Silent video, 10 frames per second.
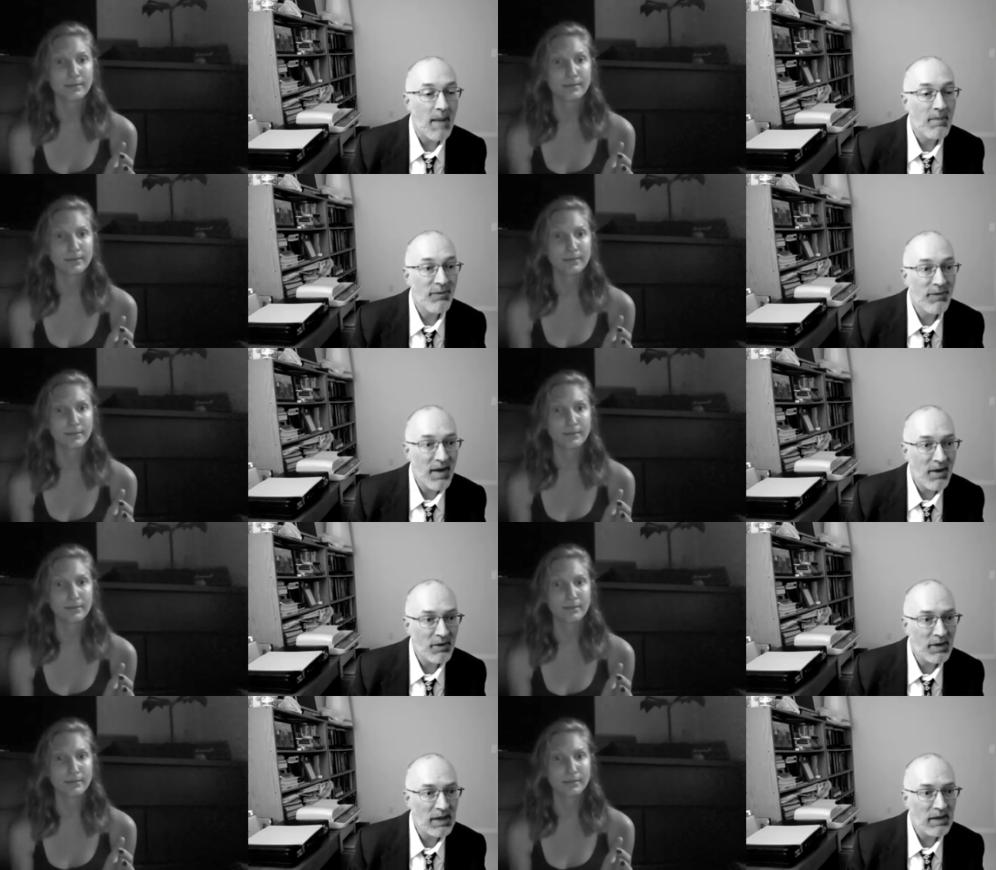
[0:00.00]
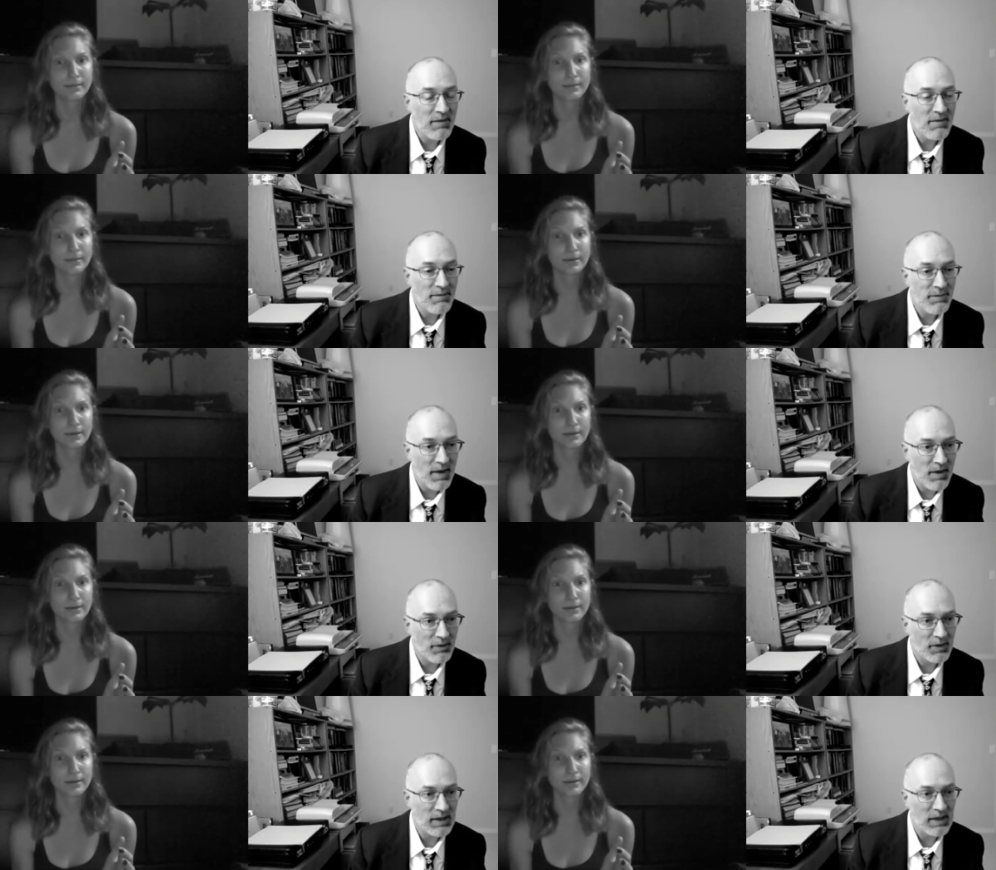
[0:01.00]
Speaker 1: I'm very,
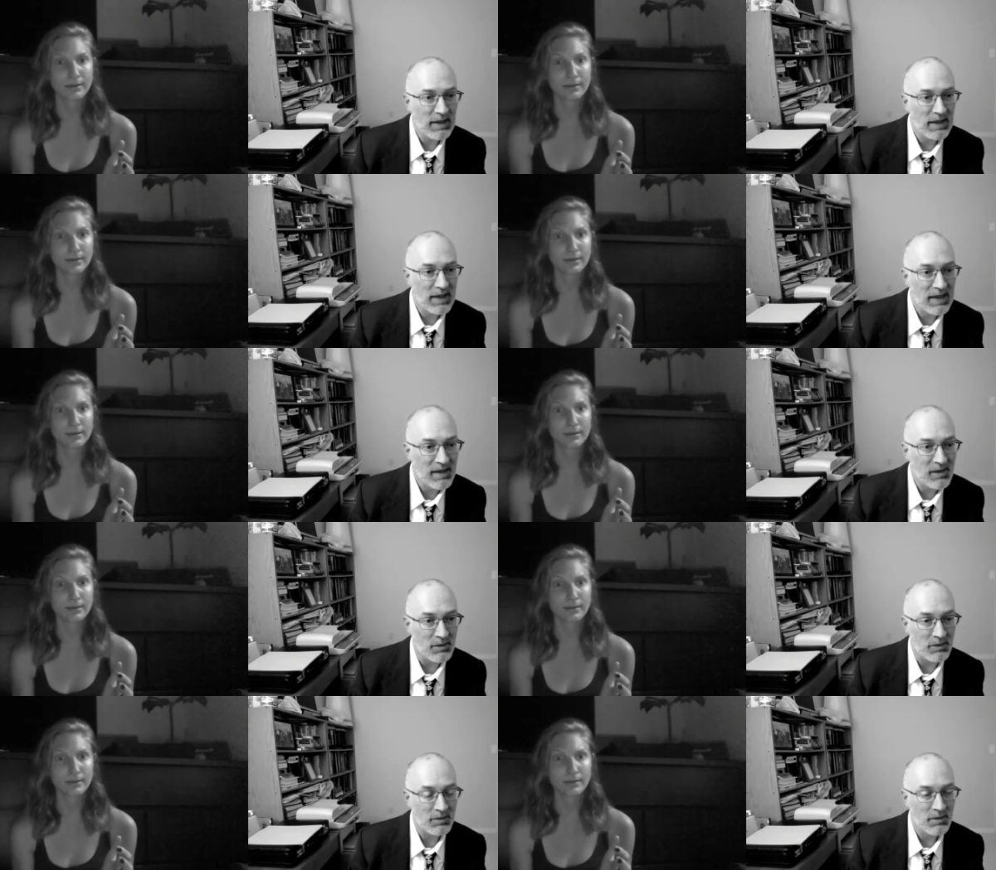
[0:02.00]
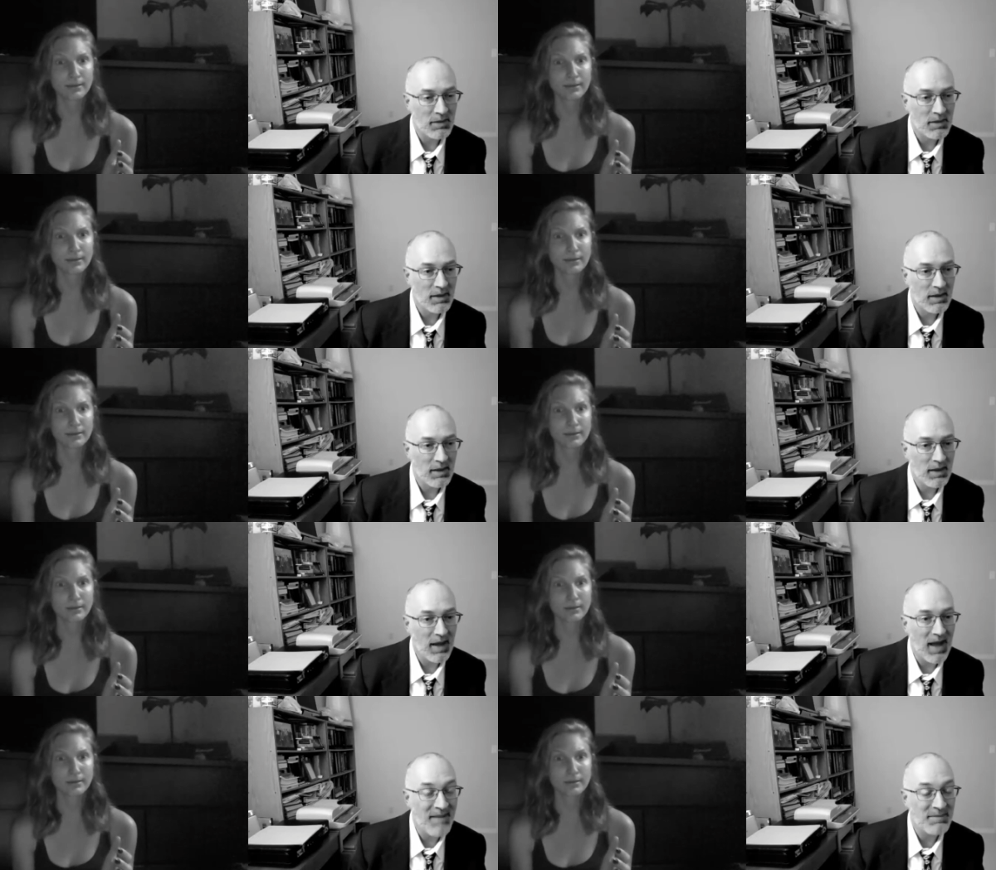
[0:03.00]
very ill.
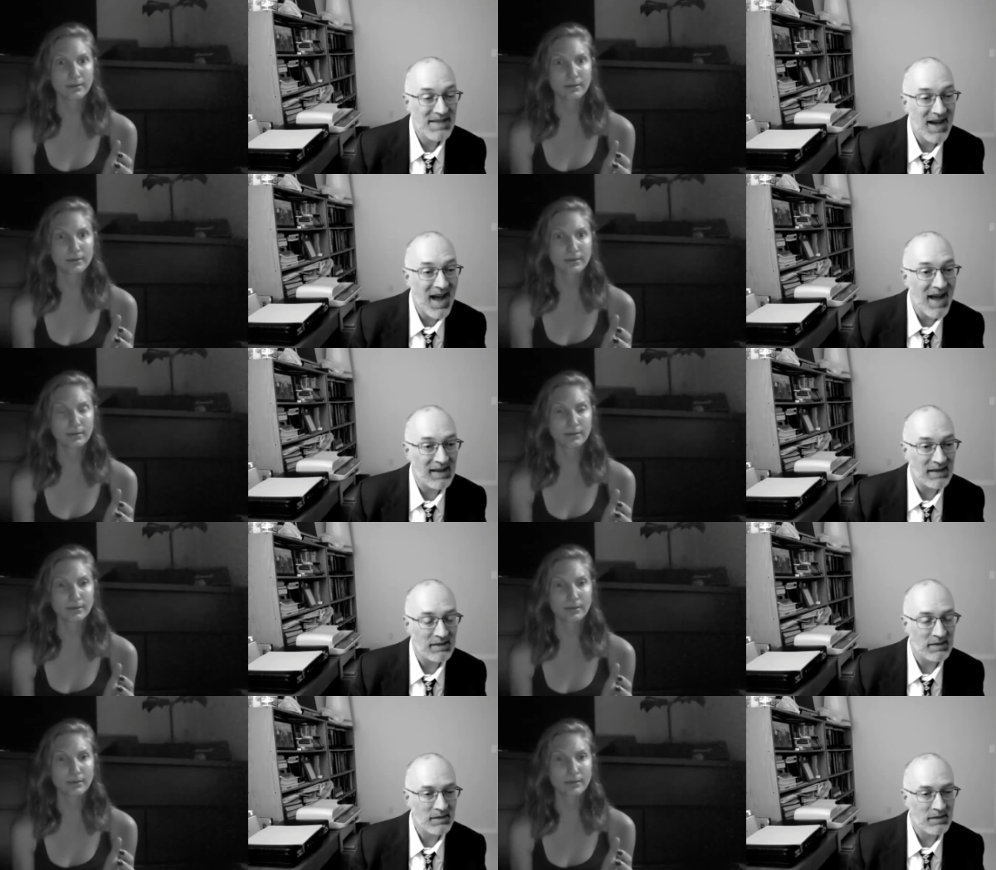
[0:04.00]
I'm dying.